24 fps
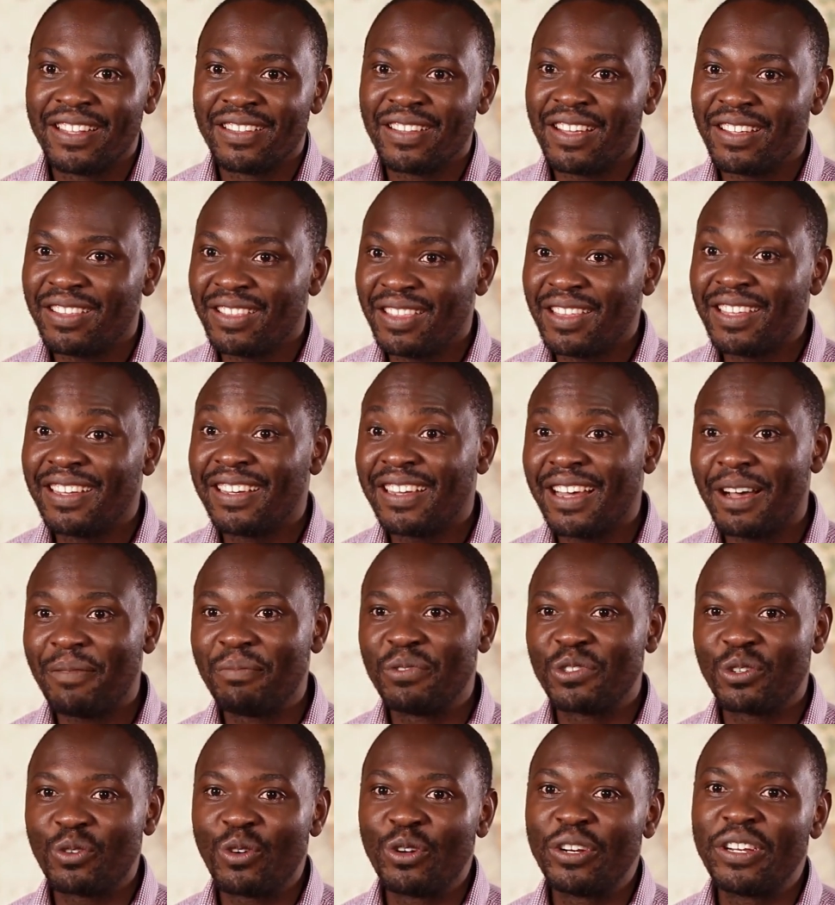they think
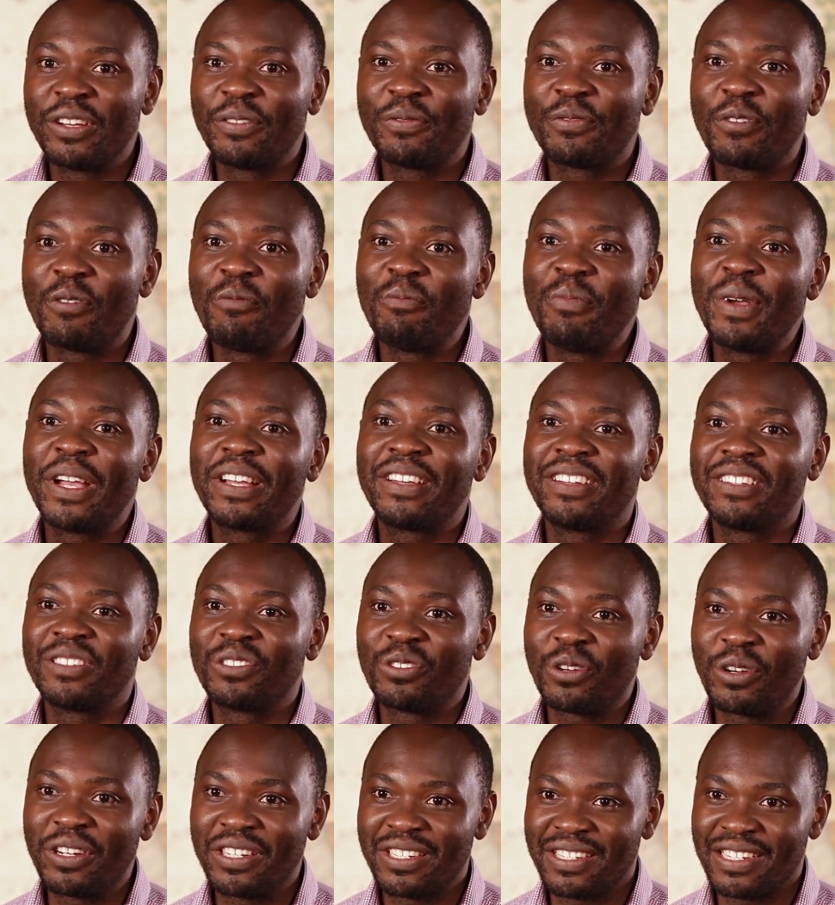absconding from making
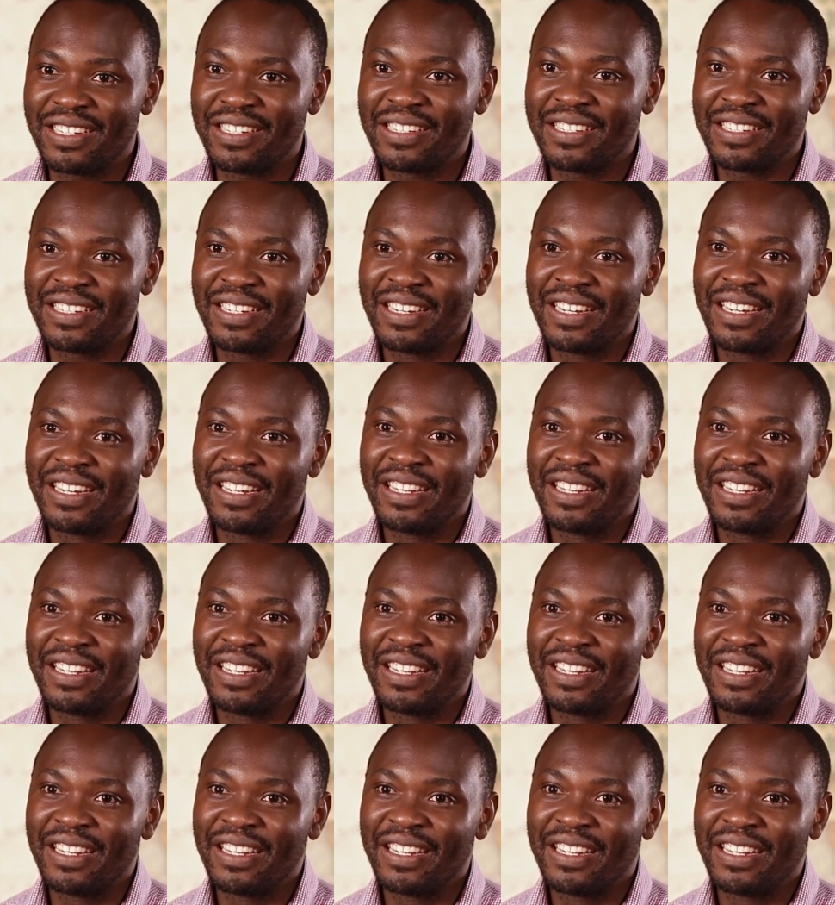choices